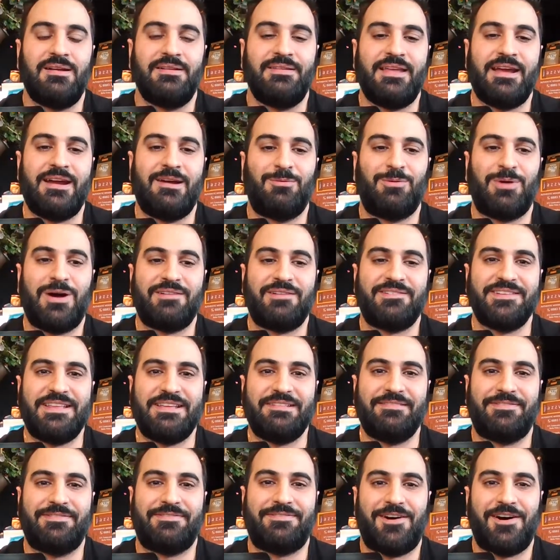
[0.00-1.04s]
Now, rather
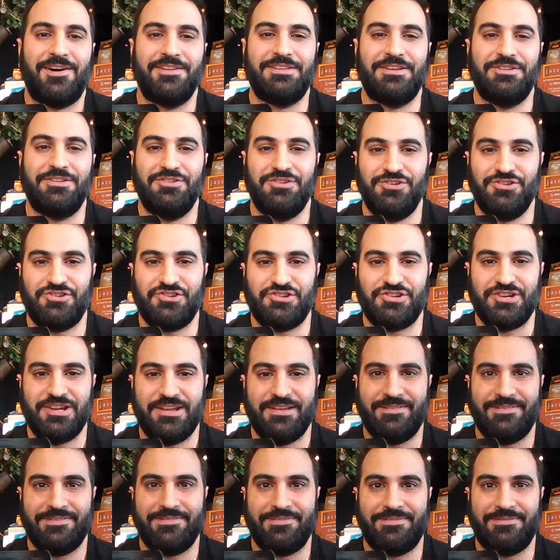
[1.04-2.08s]
than find a new
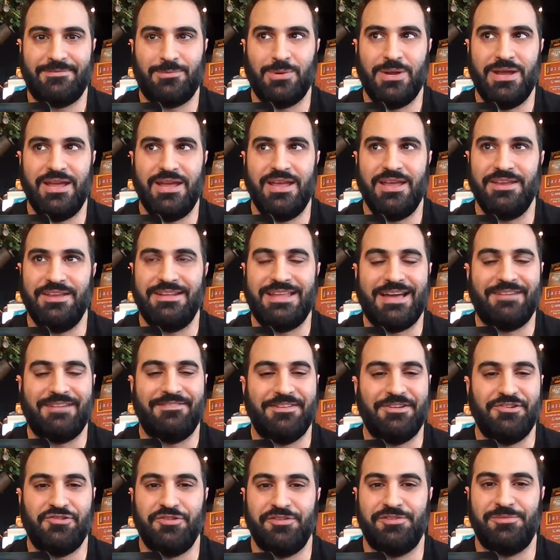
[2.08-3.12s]
chef where you'd have
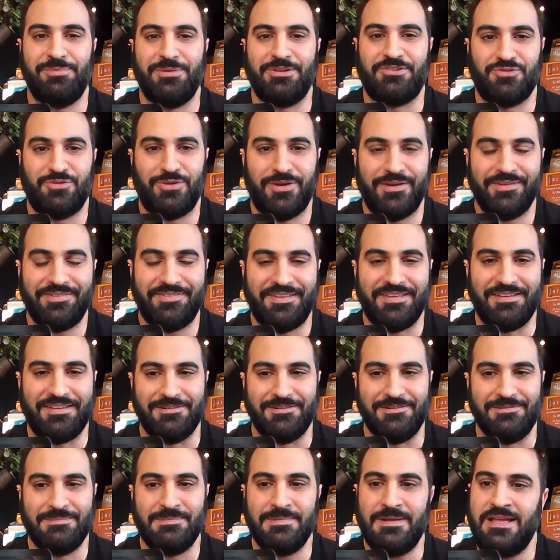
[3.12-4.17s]
issues with trusting
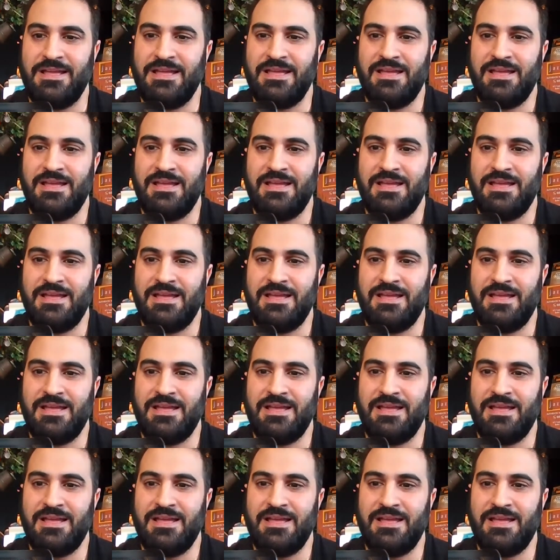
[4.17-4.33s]
him,